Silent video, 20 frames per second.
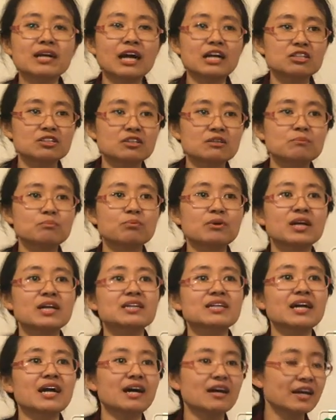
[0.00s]
actually breaks
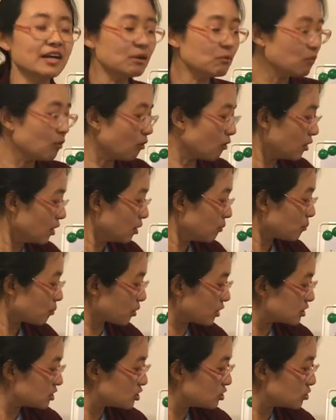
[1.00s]
down, it will
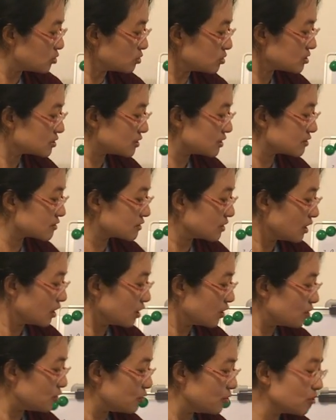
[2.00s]
produce this
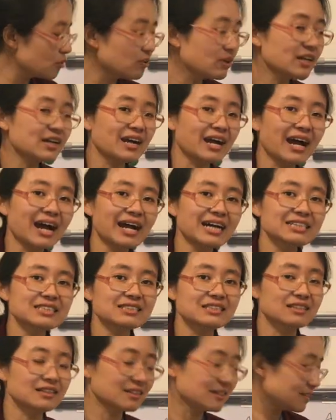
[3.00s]
uric
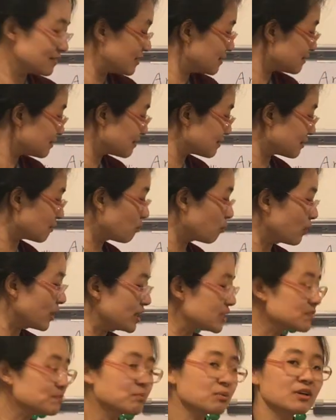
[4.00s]
acid. This is a
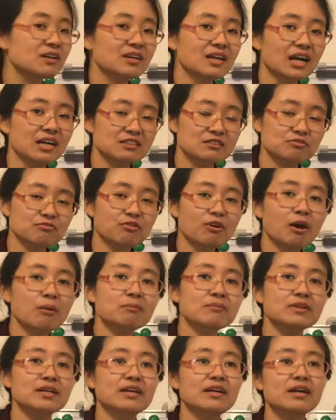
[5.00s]
waste product
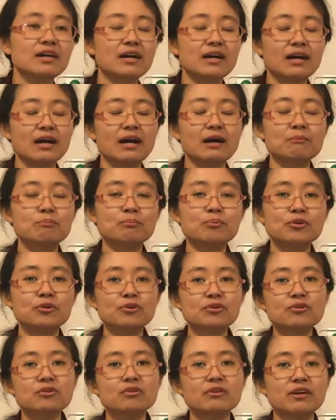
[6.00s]
from the
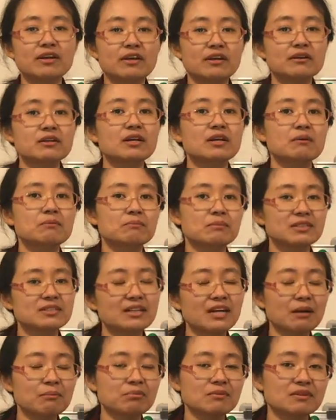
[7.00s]
purine
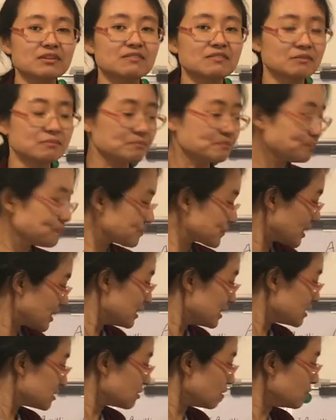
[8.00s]
metabolism.
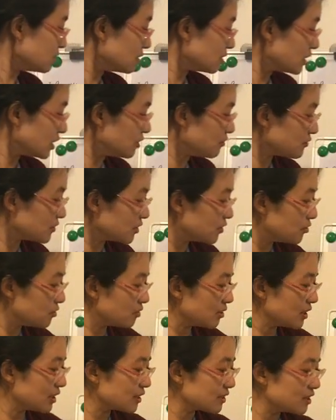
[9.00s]
So if
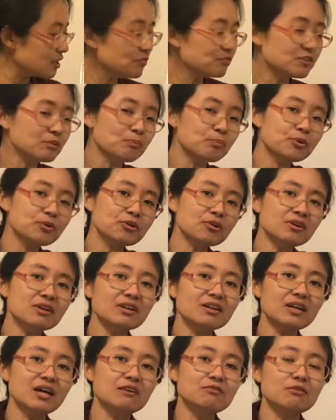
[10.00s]
the
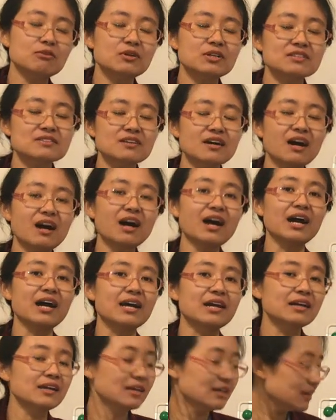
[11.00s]
purine level is
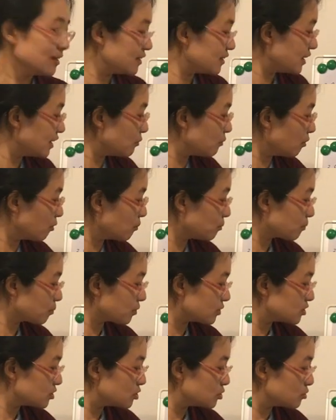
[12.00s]
high, they will
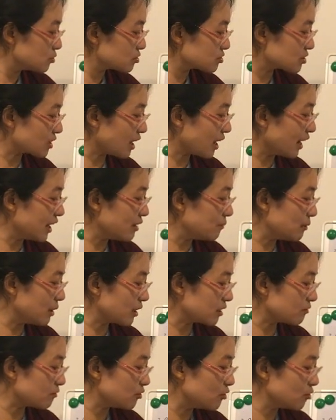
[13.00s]
produce high
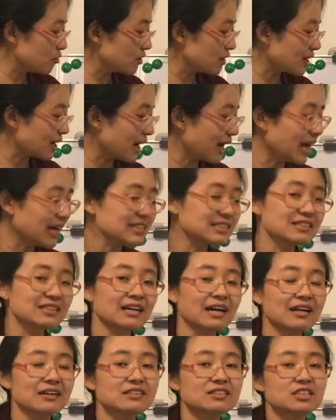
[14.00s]
amount of uric acid,
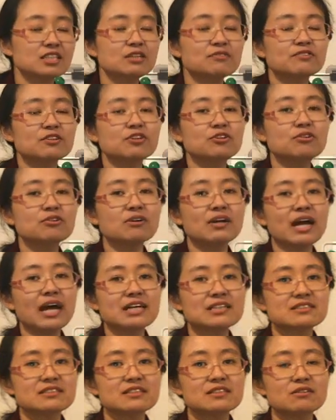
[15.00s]
and if the uric
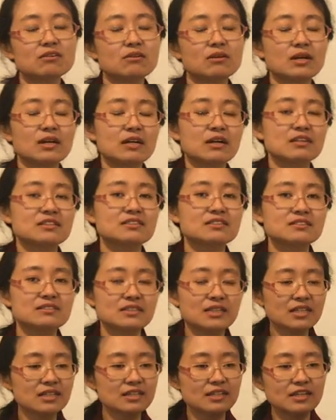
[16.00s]
acid
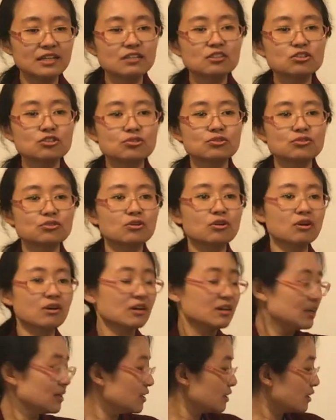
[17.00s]
stick into
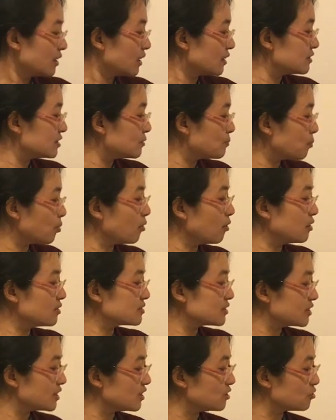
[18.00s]
your
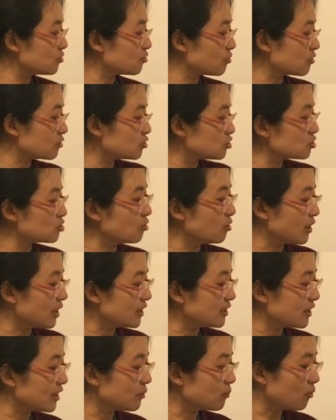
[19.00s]
deposit into your
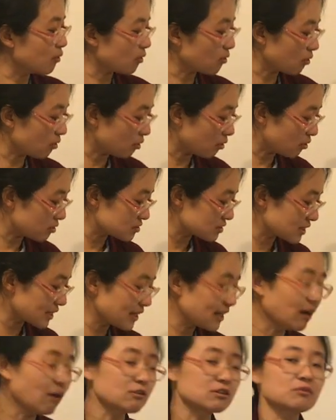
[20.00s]
joint, it will cause
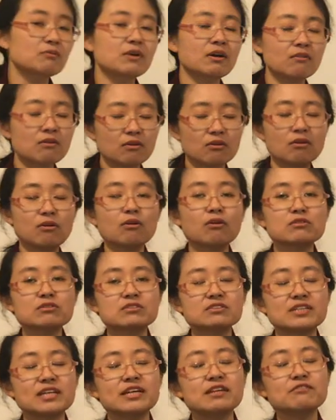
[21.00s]
gout, will
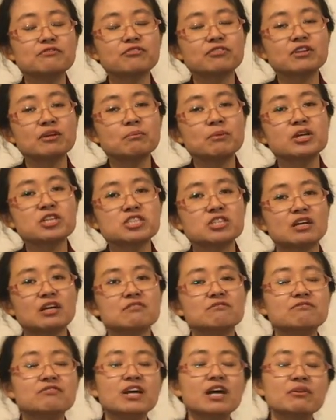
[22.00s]
cause the inflammation
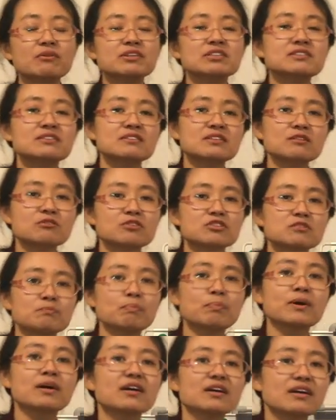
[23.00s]
and very serious
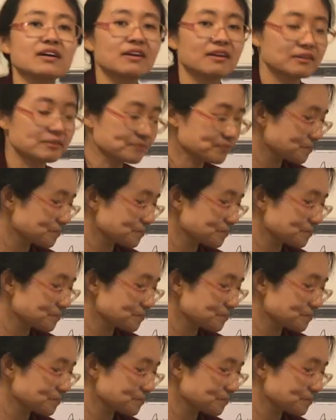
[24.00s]
pain